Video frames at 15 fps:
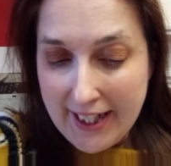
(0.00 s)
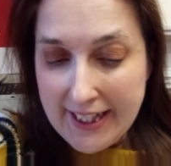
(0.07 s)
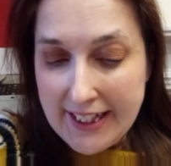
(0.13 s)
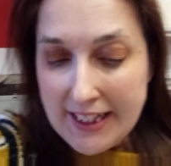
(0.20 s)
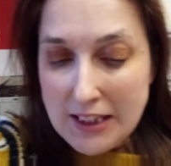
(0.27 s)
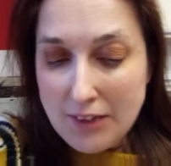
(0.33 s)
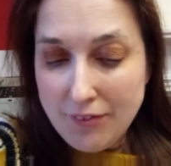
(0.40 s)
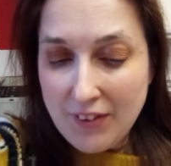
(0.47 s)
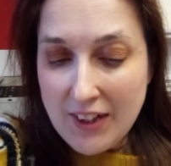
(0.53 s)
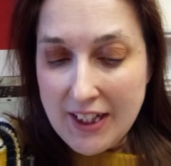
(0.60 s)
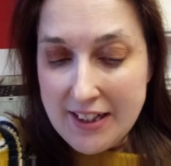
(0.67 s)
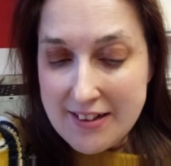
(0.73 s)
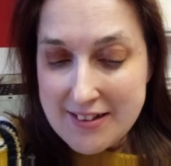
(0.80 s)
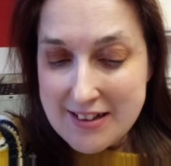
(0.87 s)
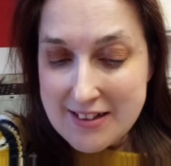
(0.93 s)

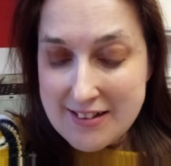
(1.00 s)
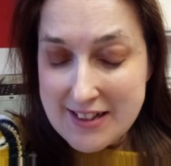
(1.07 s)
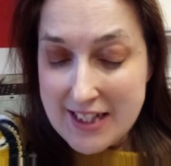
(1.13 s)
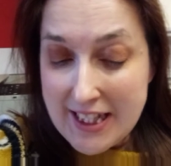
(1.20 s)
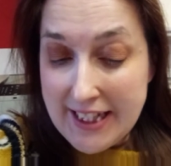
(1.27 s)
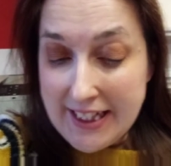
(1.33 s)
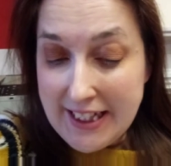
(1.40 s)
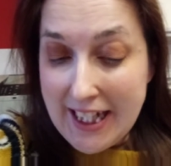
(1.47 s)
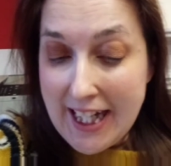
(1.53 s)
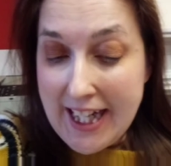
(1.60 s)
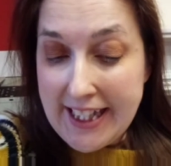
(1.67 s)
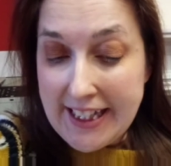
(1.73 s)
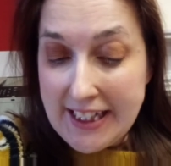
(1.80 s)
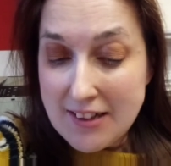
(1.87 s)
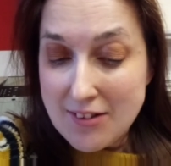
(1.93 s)
e-visas in
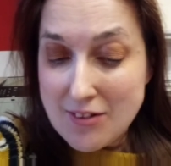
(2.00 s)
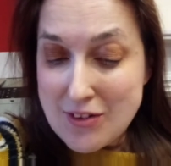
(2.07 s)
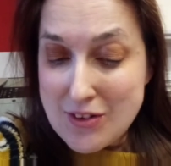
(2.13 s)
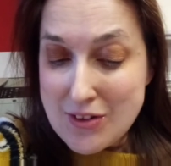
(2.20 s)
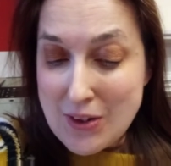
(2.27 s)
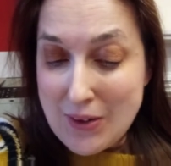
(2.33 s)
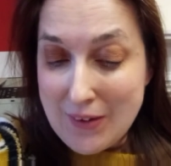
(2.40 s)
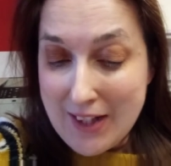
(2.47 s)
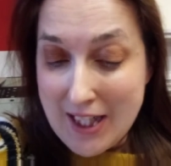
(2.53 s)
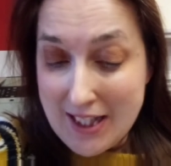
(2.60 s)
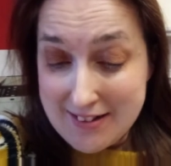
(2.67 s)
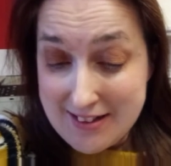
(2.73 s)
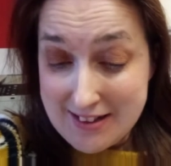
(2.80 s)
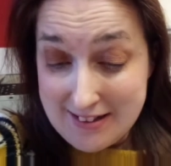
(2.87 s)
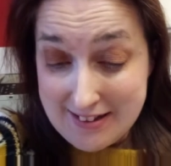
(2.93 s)
late
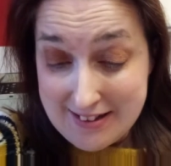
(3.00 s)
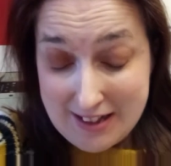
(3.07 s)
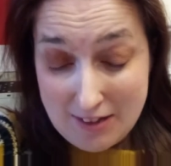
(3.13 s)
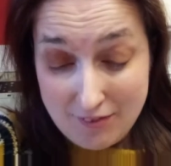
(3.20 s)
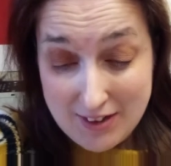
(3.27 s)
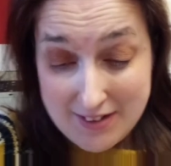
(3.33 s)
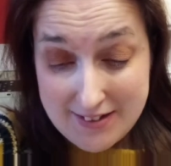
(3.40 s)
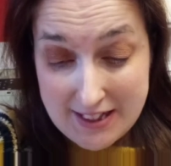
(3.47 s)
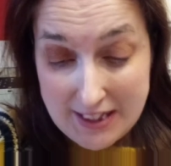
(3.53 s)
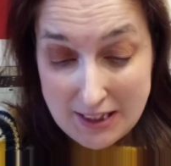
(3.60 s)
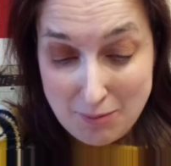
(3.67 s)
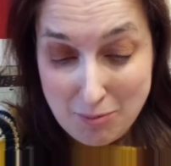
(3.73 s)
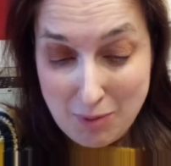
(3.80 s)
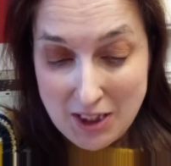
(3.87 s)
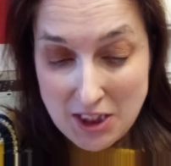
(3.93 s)

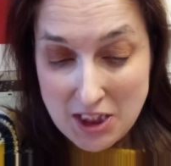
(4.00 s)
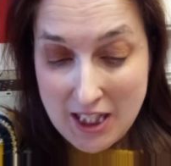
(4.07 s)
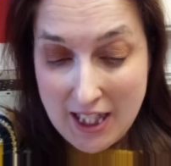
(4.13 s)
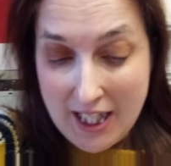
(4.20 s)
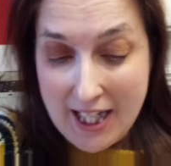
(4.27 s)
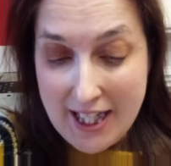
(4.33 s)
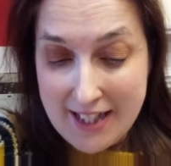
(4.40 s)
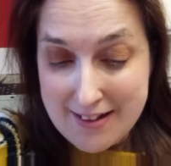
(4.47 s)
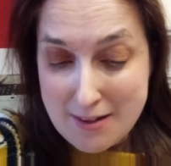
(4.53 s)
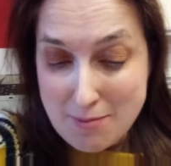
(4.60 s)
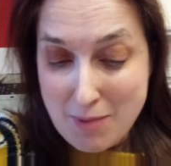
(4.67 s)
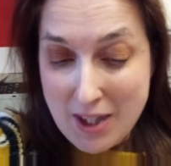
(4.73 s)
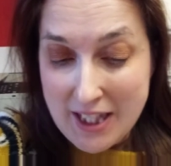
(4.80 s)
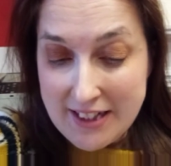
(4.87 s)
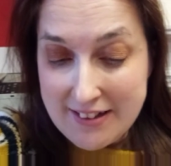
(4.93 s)
2017, which has
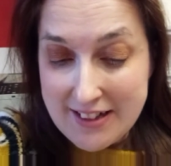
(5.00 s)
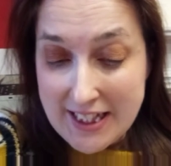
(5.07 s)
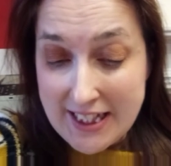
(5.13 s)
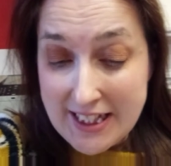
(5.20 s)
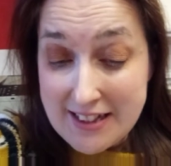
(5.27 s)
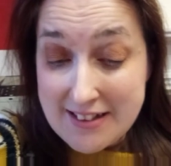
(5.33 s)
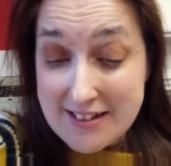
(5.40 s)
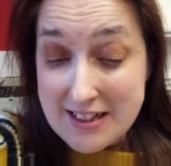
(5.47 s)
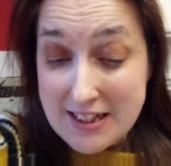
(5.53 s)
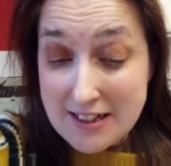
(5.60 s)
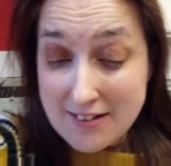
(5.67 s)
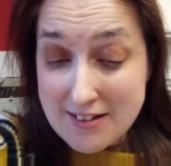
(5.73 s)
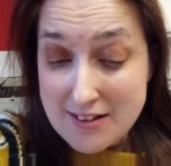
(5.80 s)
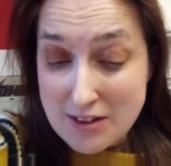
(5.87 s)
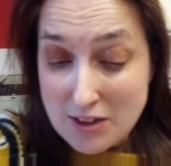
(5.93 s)
made it easier
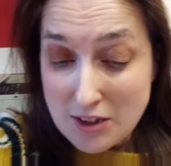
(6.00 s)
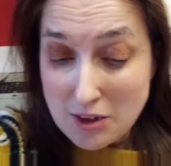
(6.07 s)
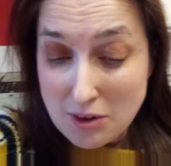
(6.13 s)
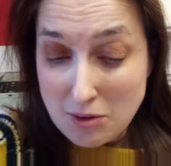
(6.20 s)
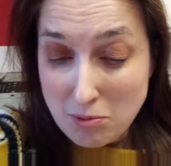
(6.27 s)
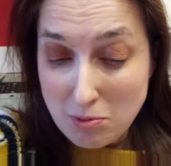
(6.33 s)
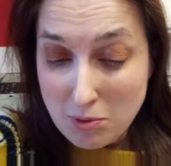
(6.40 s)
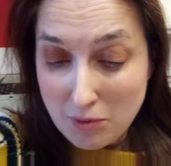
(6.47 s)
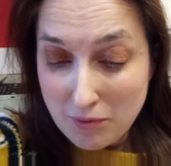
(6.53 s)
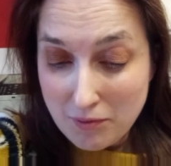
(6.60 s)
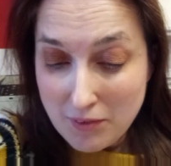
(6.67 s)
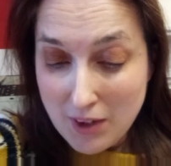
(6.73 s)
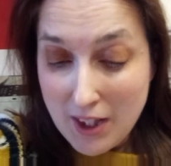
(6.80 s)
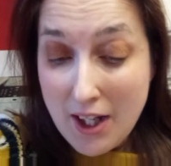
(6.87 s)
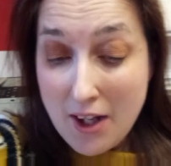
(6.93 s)
to
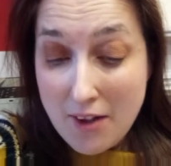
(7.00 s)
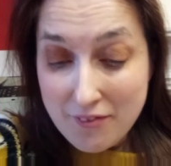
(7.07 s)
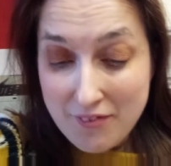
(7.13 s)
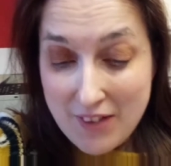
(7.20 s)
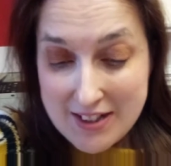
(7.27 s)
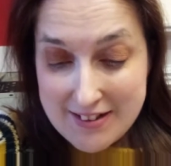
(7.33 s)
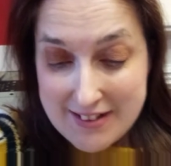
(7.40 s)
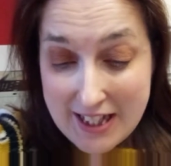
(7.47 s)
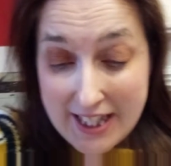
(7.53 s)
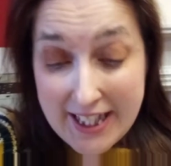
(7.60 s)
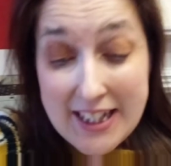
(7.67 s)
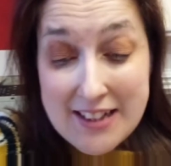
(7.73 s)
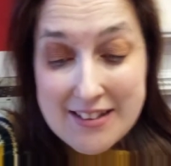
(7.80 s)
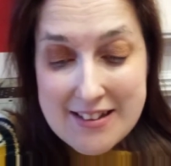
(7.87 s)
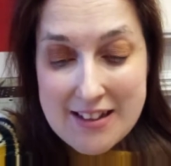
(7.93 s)

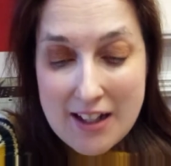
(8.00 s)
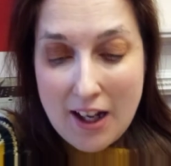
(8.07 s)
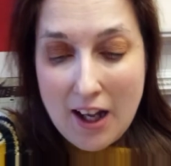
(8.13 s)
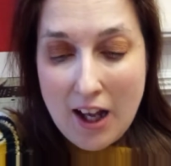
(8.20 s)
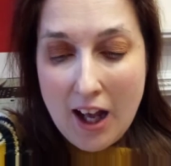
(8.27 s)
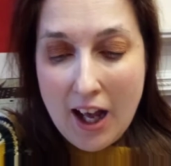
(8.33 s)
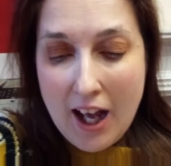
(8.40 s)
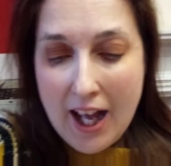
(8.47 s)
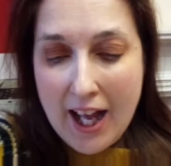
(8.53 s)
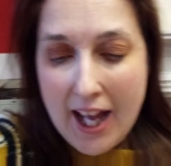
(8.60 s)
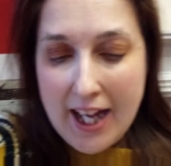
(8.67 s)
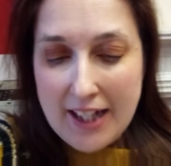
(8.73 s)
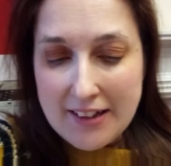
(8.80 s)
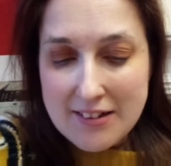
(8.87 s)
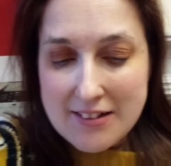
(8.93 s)
visit,
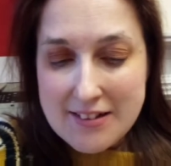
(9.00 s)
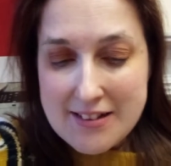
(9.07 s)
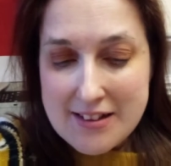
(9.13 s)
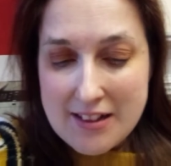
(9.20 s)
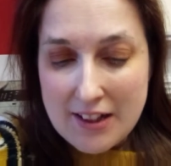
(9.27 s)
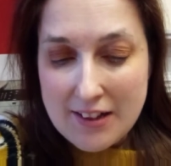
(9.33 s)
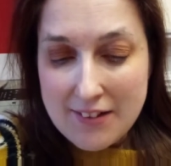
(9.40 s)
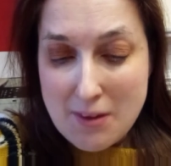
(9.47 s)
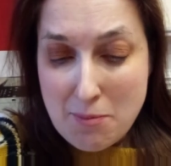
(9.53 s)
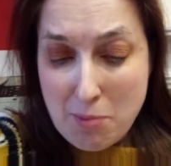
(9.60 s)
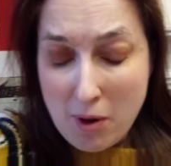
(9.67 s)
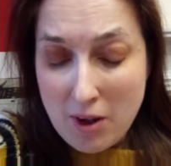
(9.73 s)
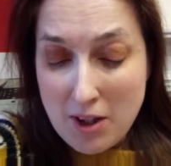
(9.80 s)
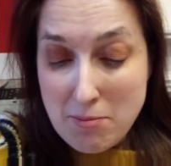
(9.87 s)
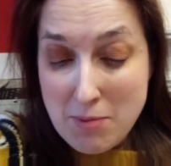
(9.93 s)
and the
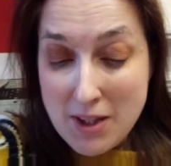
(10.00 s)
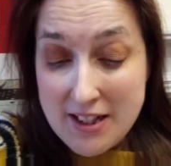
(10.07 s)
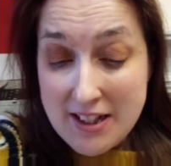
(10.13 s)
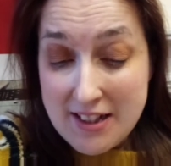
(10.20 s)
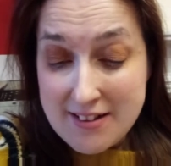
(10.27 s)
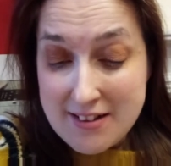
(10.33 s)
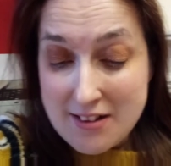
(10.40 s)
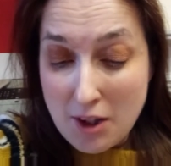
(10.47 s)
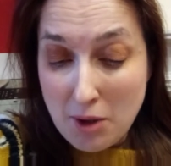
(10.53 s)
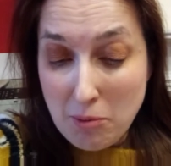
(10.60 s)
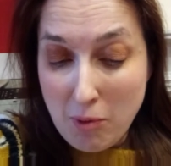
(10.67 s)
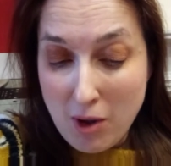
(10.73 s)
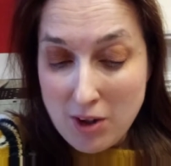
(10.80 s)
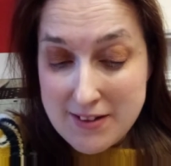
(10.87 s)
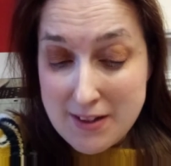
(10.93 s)
Prime Minister
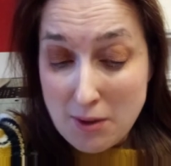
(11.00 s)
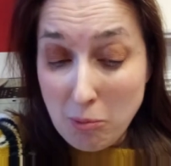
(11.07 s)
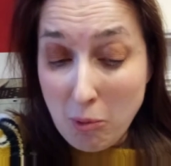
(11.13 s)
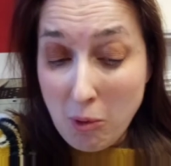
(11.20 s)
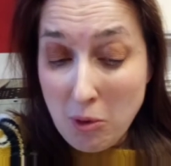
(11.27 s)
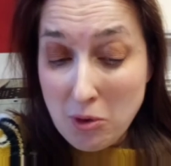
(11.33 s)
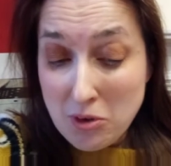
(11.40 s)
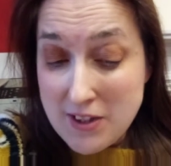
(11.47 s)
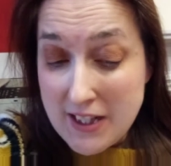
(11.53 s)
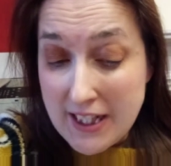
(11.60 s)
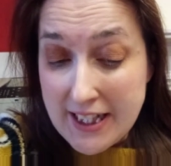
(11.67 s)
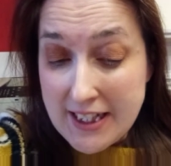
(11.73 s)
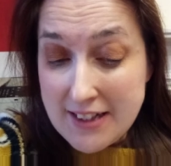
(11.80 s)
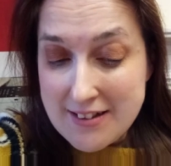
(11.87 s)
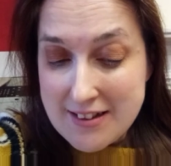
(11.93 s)
was
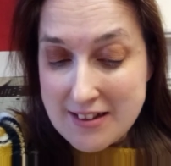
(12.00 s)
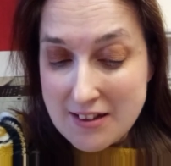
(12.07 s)
awarded